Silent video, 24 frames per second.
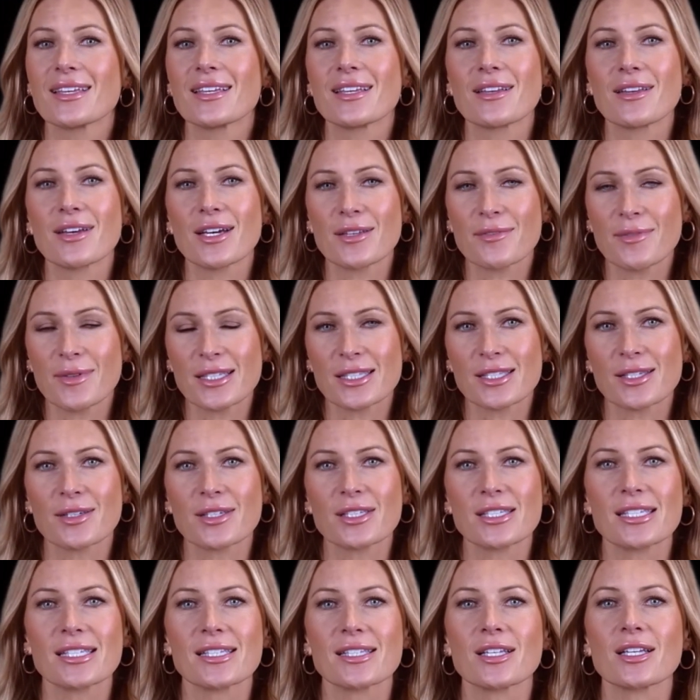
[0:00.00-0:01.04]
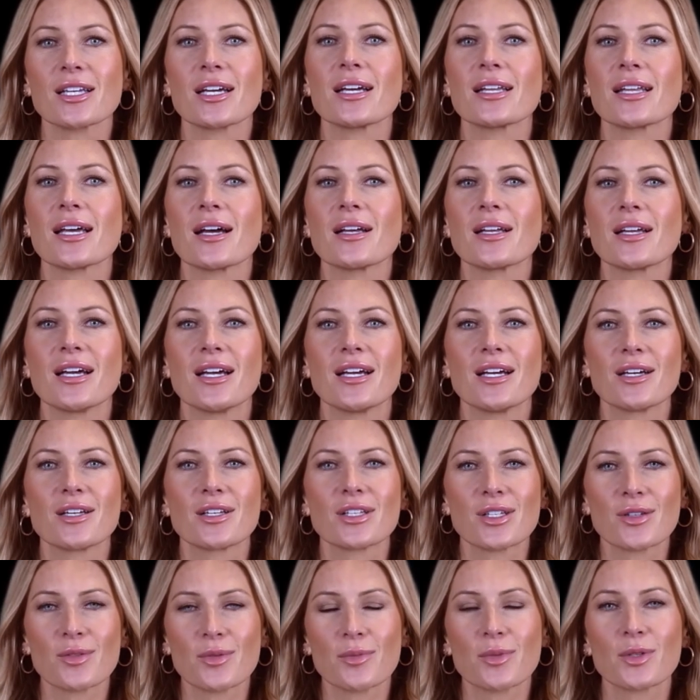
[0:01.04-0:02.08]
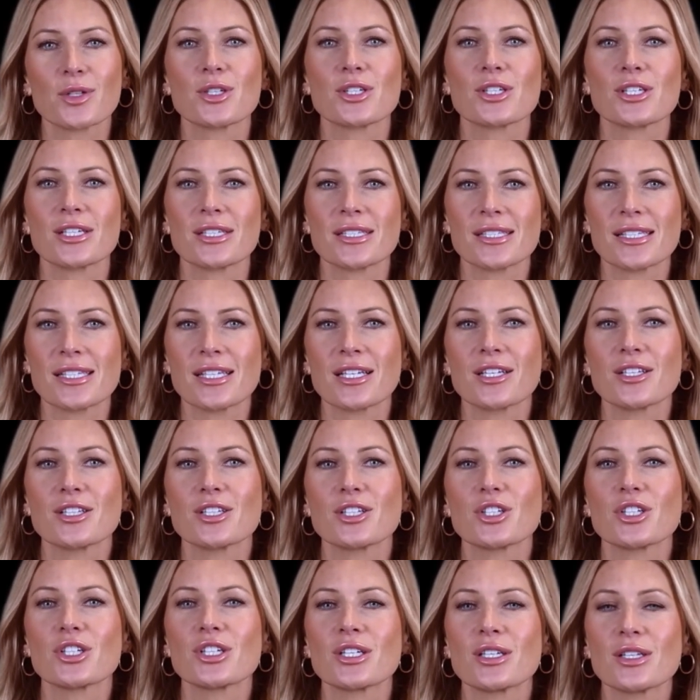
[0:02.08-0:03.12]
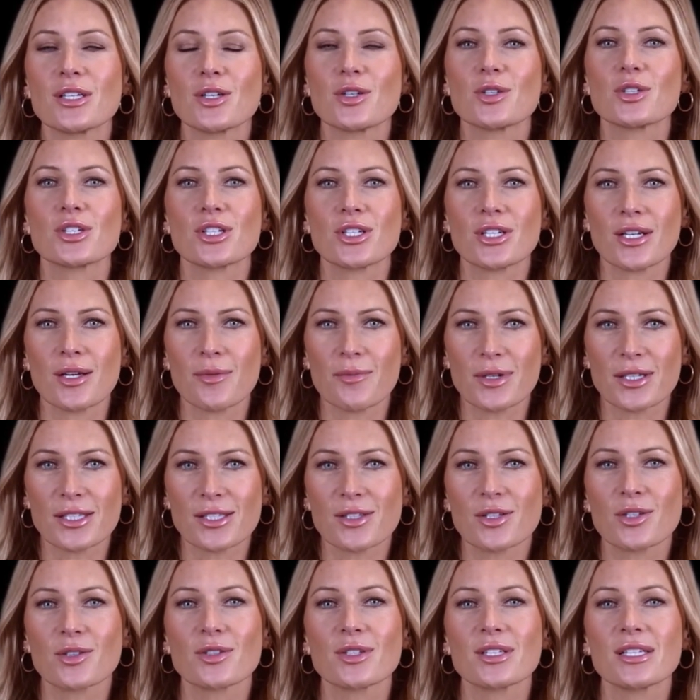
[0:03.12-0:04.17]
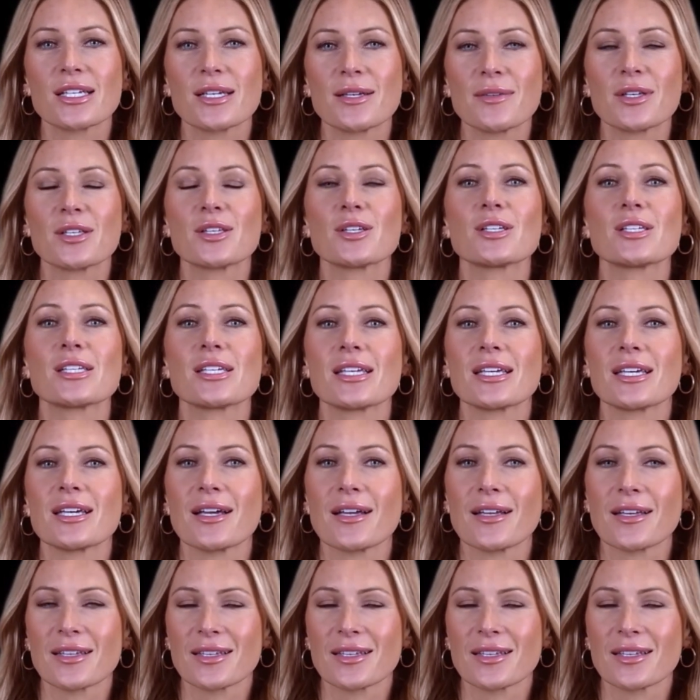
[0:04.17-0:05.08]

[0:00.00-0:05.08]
Then choose a conscious alternative, accept the mistake and calmly correct it.